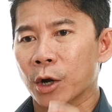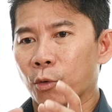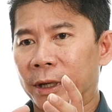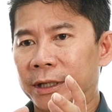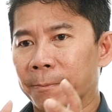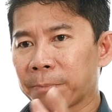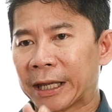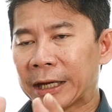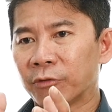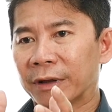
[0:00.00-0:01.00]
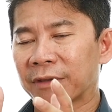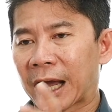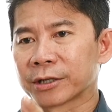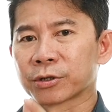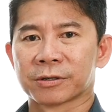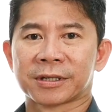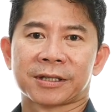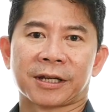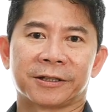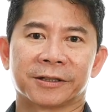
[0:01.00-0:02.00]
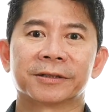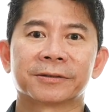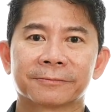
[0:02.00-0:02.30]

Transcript: when you're playing with light sources like this.